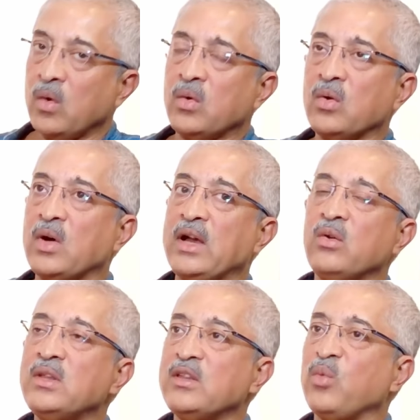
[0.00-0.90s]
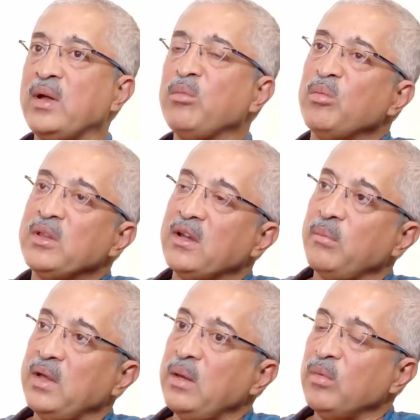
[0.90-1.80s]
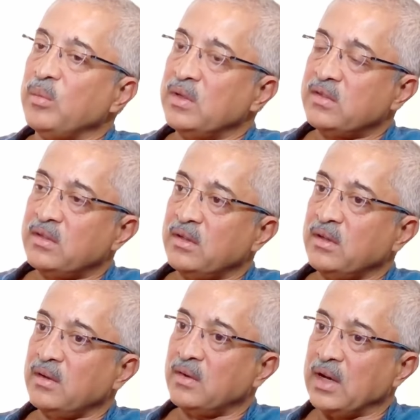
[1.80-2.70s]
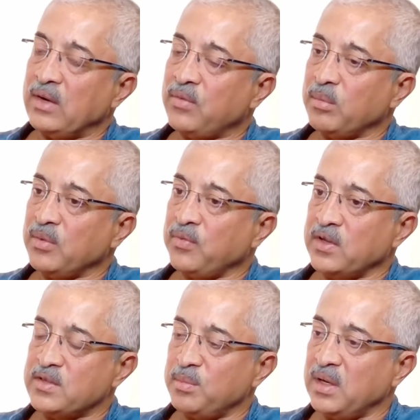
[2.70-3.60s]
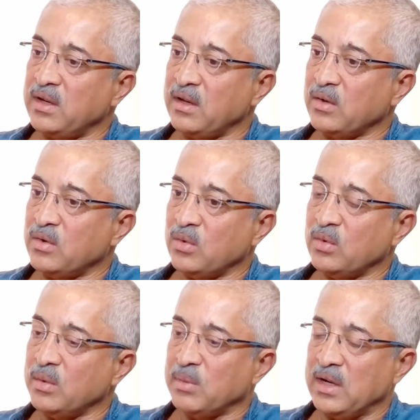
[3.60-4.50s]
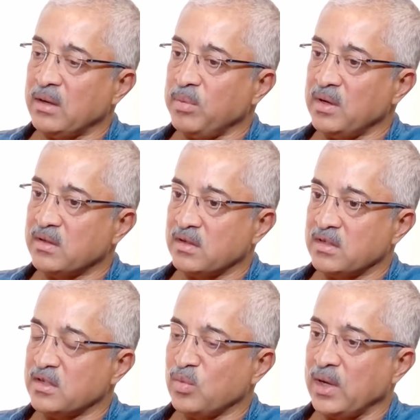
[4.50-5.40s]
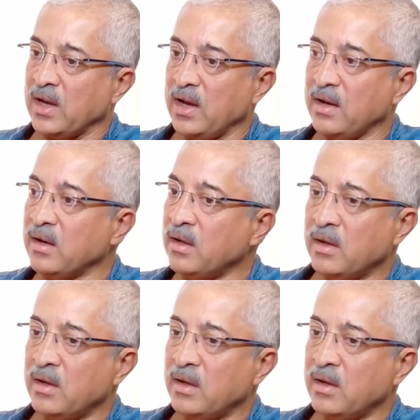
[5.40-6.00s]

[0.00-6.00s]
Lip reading: Oh no, I don't think it's one moment. There are many moments, right from the first meeting to the multiple discussions we had.